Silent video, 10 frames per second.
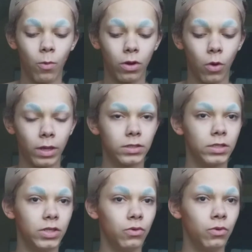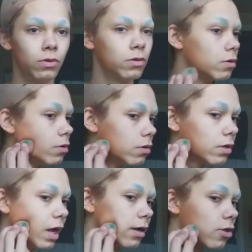were going to do
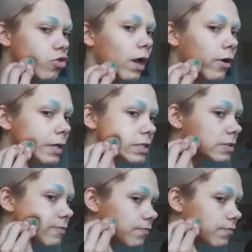Canada's Drag Race.